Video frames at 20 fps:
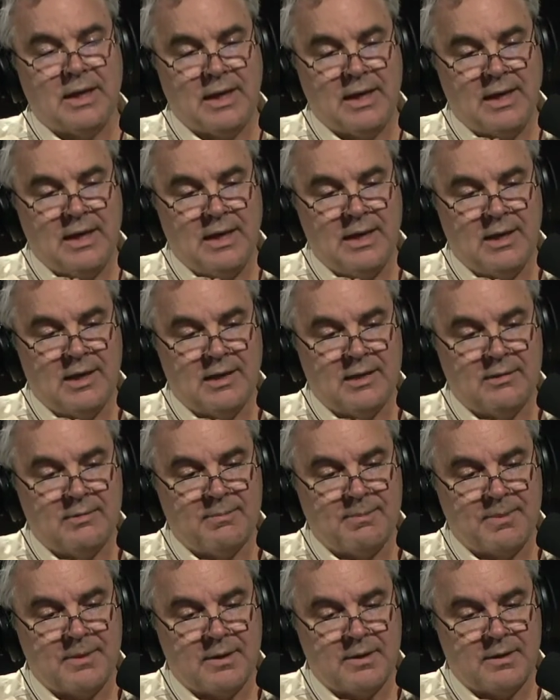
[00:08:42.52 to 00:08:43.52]

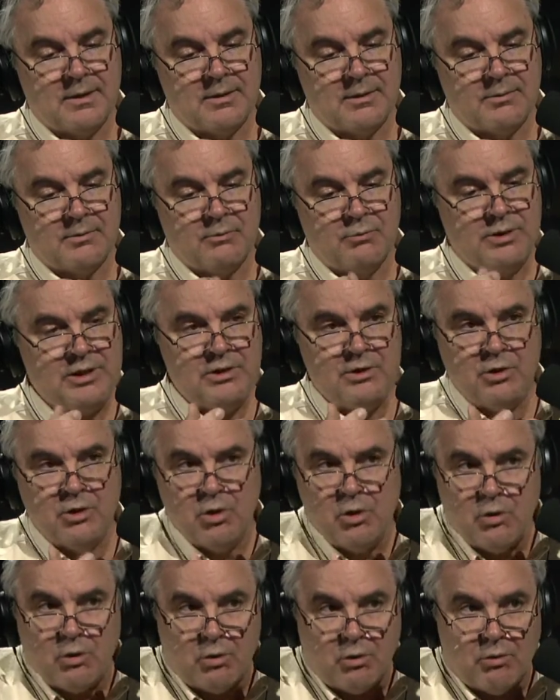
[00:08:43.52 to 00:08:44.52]
and we
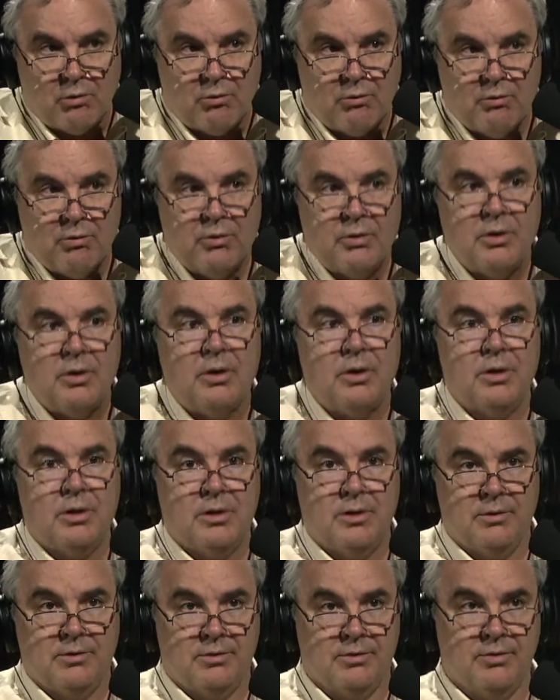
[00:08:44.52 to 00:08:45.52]
know
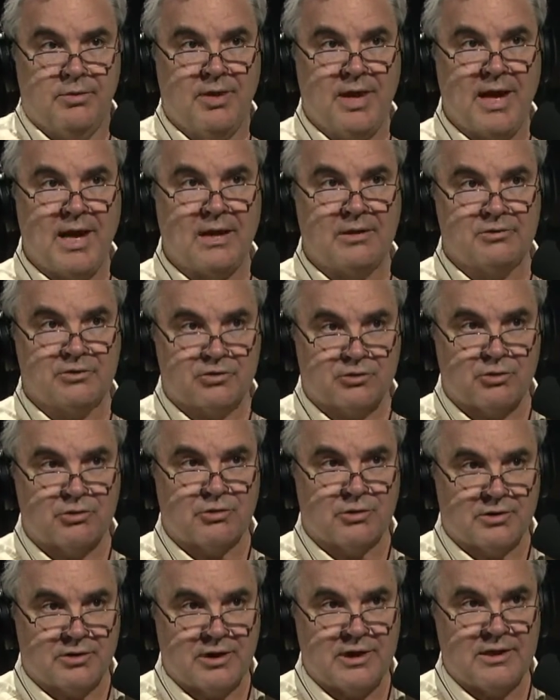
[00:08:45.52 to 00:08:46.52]
that
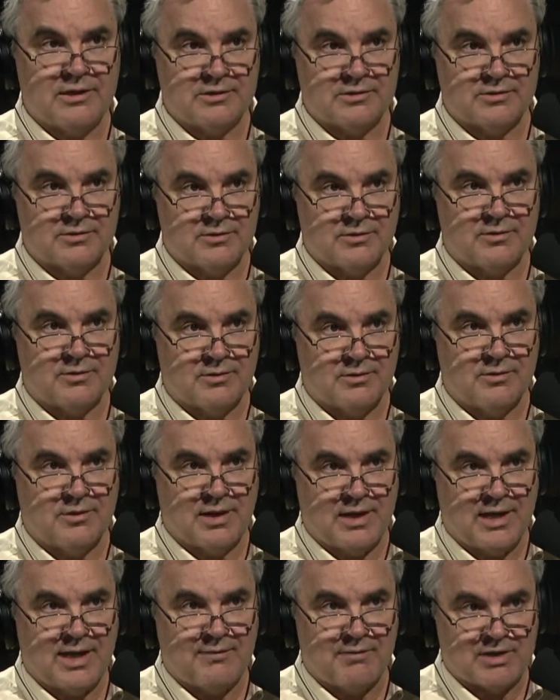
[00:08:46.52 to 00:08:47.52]
certain things
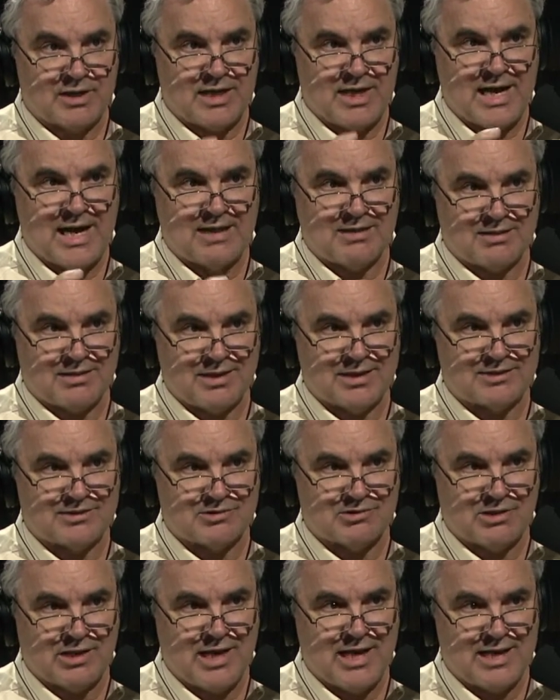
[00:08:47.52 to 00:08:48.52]
that have a Catholic
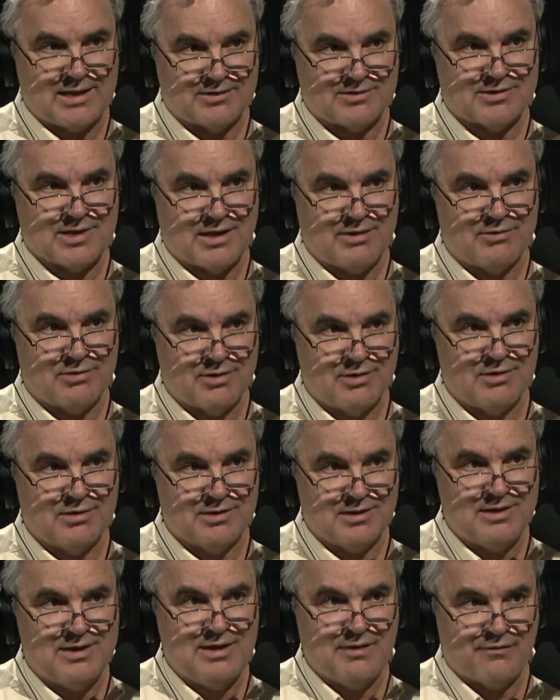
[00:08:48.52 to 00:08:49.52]
slant sound
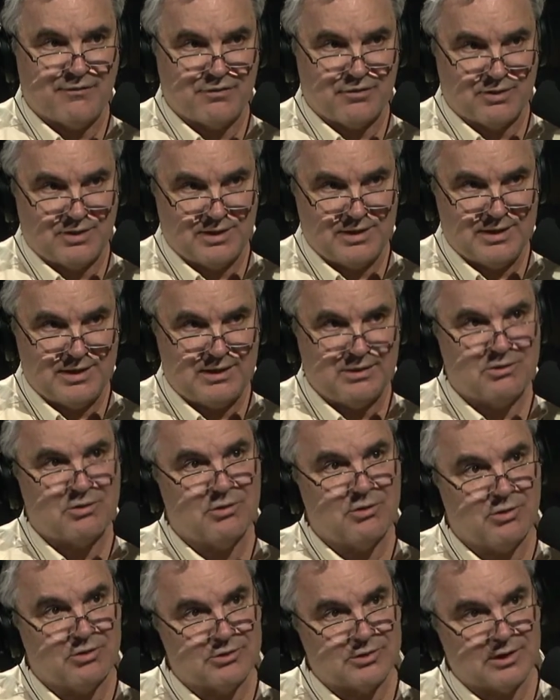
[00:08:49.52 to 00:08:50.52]
differently to
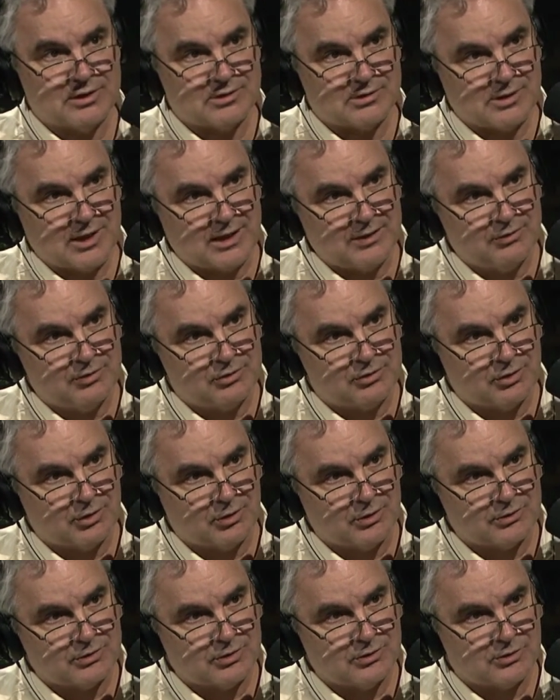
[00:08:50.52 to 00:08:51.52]
those outside the
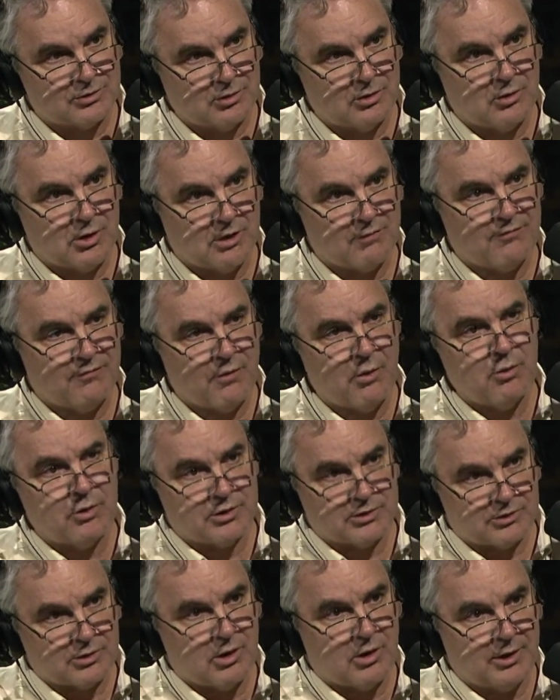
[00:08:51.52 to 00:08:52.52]
church. And so our
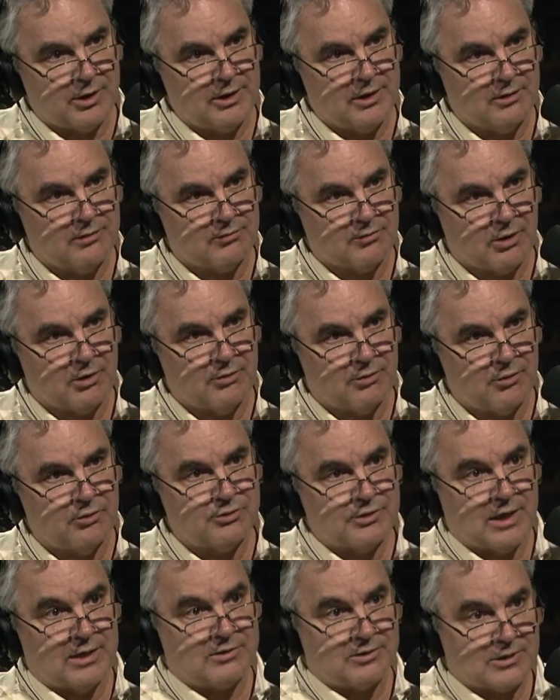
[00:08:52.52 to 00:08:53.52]
focused audience are
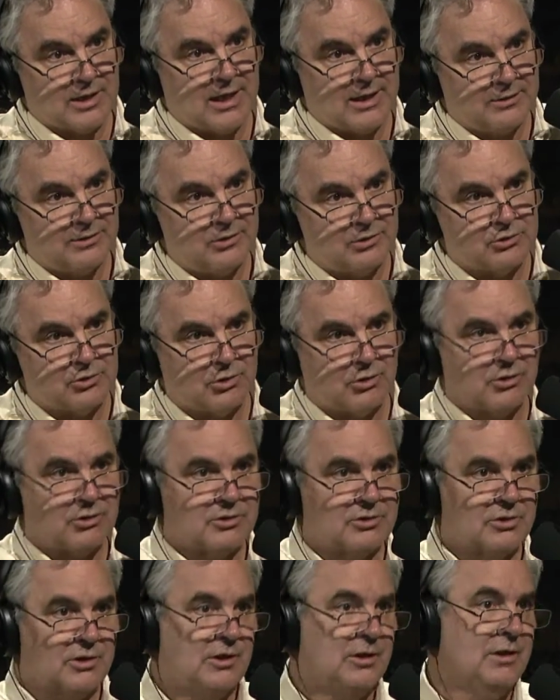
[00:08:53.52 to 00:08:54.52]
those outside the
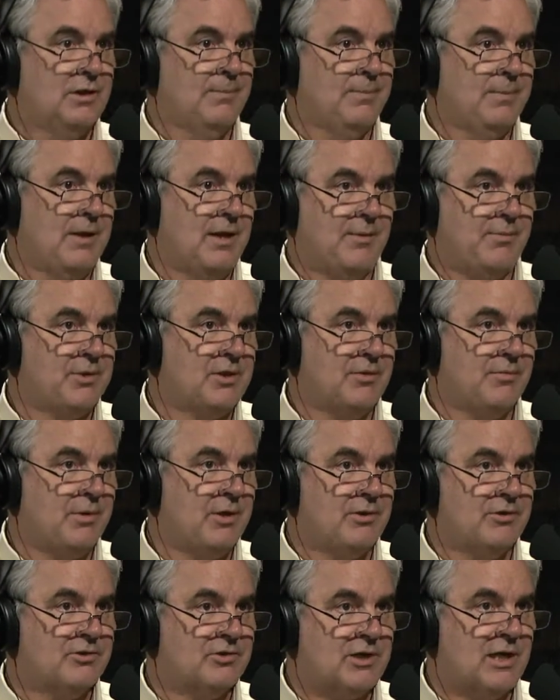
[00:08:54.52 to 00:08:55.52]
church, helping them
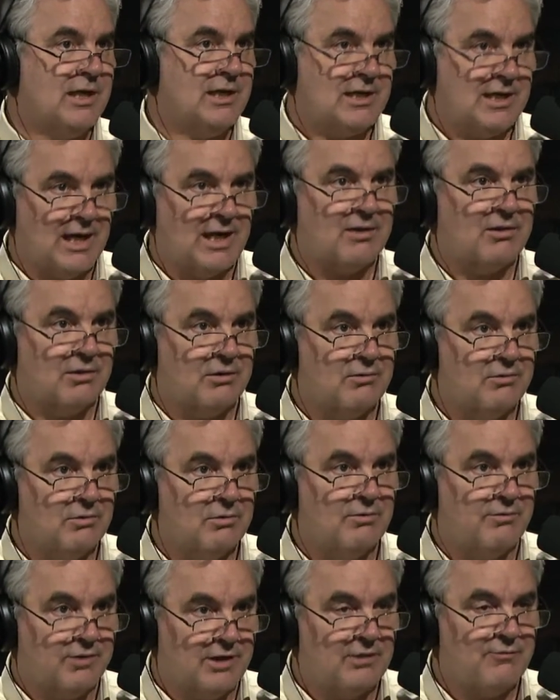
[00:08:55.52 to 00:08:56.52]
understand Catholic
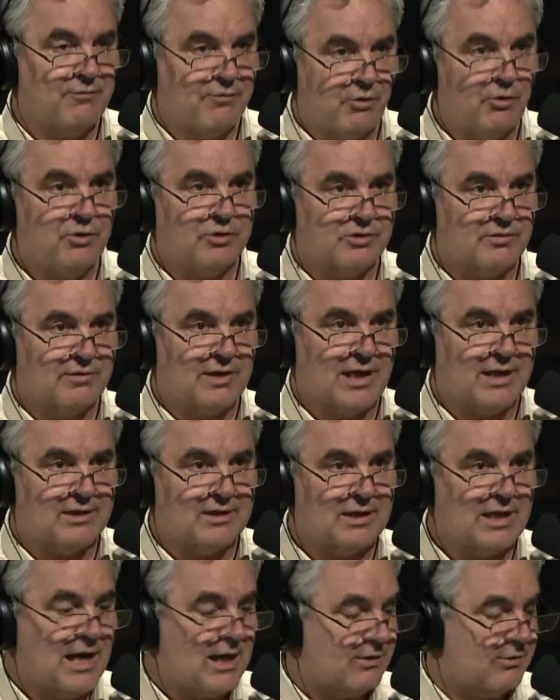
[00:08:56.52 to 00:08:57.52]
the fullness of
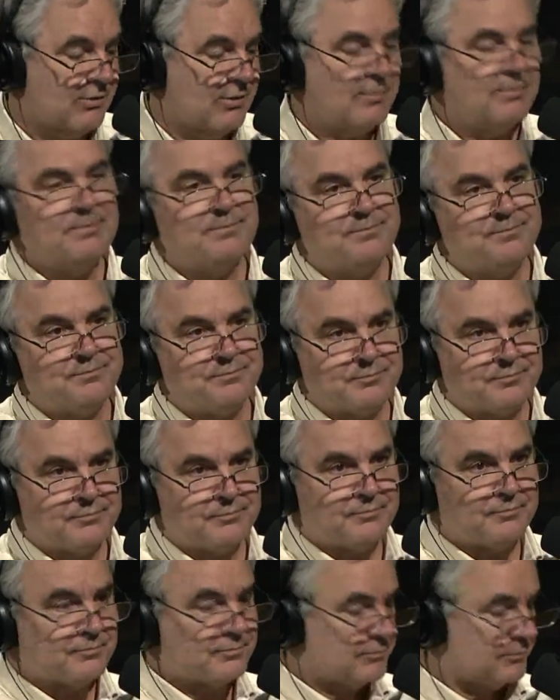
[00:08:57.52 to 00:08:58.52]
Catholic doctrine.
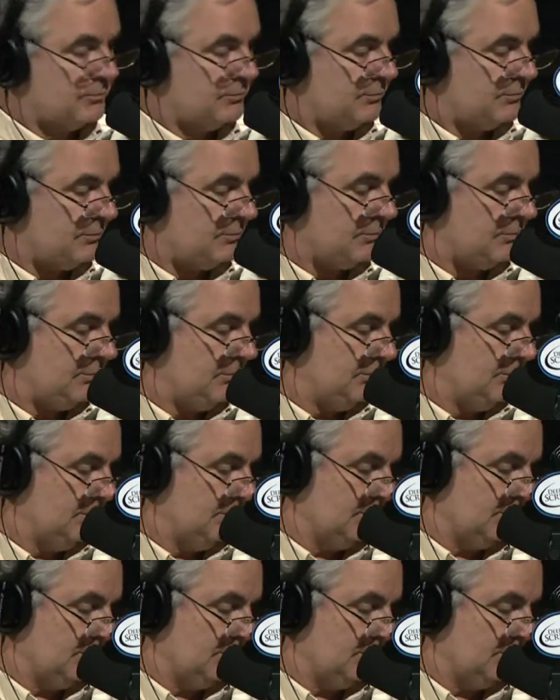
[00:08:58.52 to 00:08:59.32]
Yes, and you might